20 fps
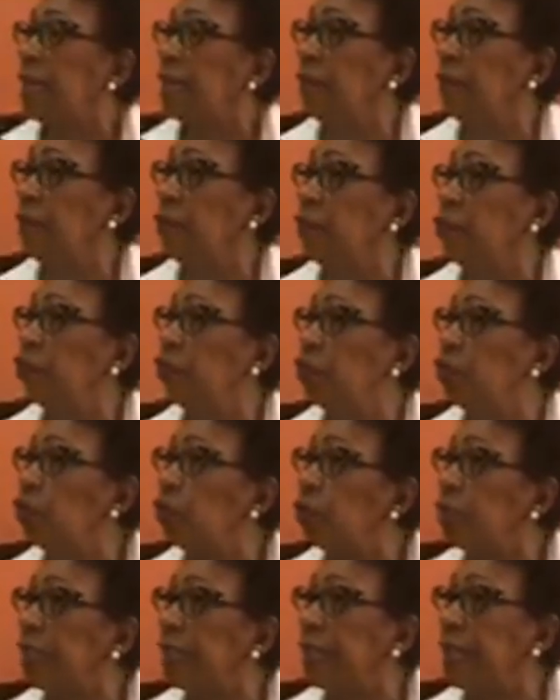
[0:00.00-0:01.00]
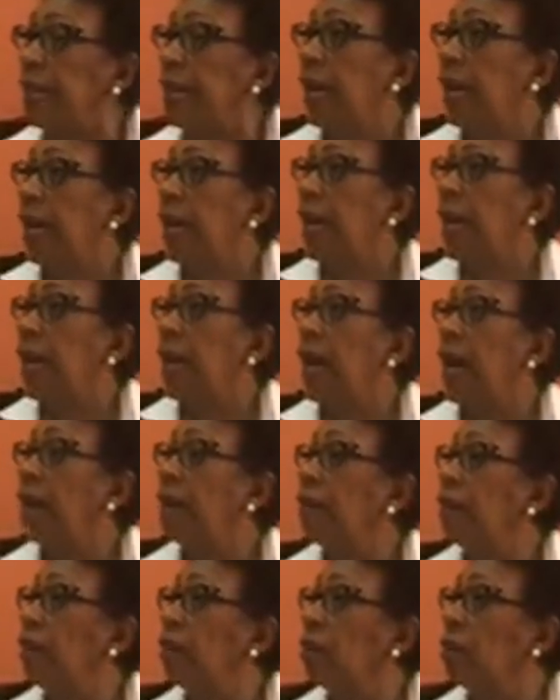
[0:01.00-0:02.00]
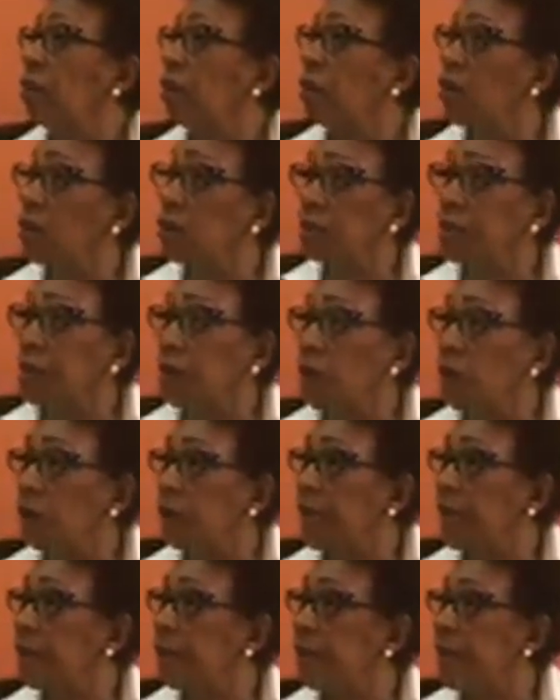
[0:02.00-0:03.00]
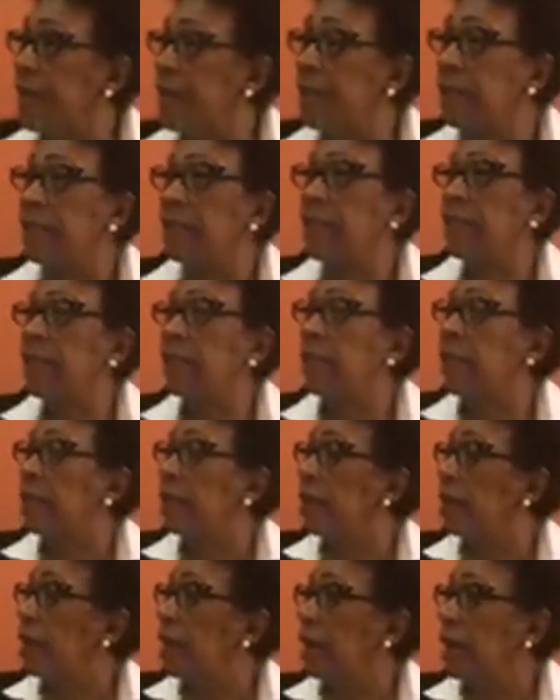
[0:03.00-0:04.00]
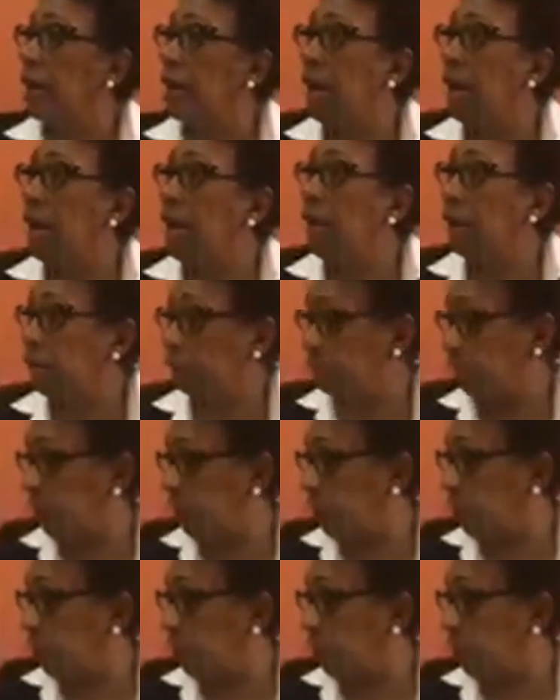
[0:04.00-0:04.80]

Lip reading: If a jury, having heard all the evidence and